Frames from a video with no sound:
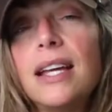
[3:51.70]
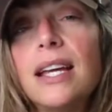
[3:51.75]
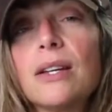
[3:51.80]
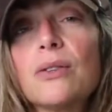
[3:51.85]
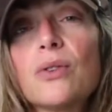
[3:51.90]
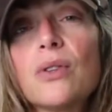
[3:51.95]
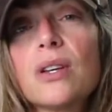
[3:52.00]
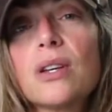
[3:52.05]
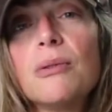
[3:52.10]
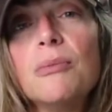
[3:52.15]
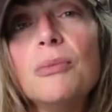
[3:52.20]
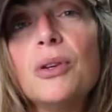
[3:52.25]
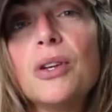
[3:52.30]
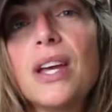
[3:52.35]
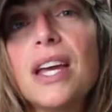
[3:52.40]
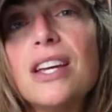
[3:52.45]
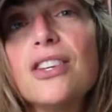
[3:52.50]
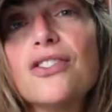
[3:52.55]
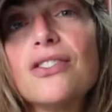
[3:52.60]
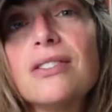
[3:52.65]
handle the
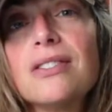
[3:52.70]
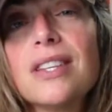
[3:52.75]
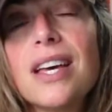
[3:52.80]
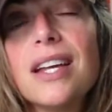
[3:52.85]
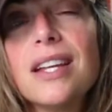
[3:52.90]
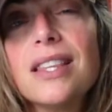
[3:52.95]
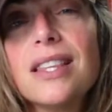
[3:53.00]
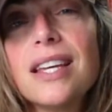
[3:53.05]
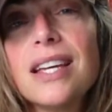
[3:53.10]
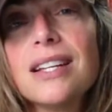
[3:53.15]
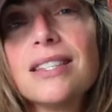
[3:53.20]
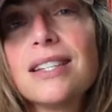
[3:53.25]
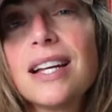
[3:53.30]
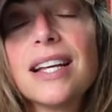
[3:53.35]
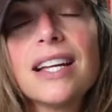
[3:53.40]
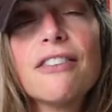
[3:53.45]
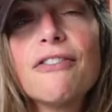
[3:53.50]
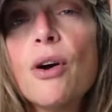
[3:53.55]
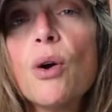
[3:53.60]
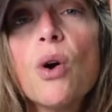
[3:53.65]
communication side of things. And
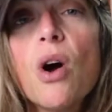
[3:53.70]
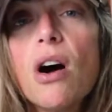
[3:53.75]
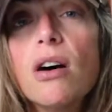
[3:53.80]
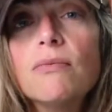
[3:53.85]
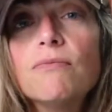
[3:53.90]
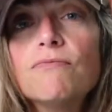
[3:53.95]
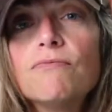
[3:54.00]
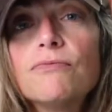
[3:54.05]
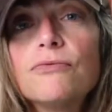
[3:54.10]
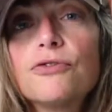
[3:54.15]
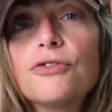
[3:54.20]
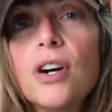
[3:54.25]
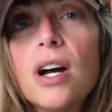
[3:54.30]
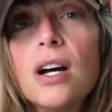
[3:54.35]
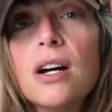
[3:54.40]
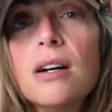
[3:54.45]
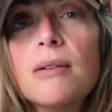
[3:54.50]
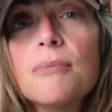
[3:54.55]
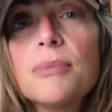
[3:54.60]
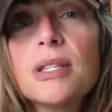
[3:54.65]
I get a phone call
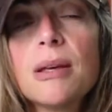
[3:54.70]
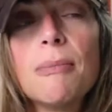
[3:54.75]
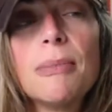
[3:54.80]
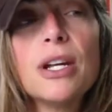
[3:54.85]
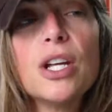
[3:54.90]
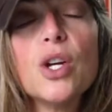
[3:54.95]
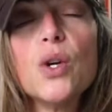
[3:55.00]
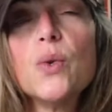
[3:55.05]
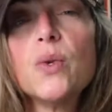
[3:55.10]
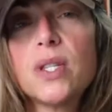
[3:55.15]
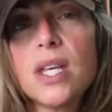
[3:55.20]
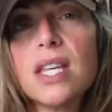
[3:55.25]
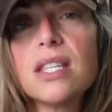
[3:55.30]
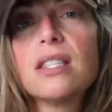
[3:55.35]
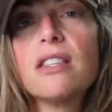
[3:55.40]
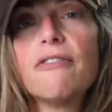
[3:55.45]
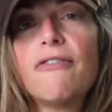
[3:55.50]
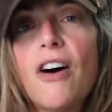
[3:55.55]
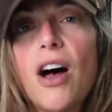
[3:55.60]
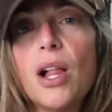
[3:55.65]
from somebody who
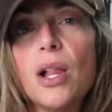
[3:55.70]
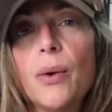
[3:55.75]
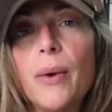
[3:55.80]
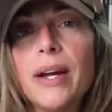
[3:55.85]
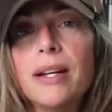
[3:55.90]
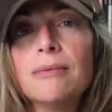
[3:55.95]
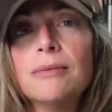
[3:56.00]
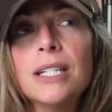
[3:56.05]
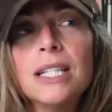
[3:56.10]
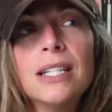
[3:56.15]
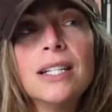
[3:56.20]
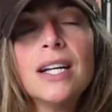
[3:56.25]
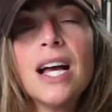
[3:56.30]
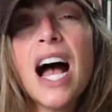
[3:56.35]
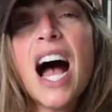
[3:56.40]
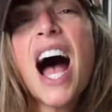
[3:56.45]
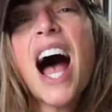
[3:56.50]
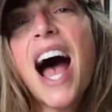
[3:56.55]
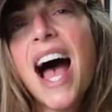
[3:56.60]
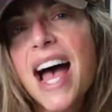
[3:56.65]
says the following.
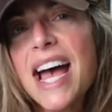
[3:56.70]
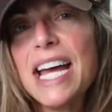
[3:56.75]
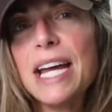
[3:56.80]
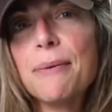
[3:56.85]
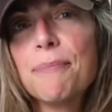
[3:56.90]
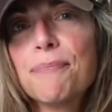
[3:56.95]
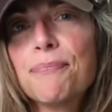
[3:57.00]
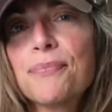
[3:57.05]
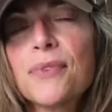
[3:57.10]
Hi,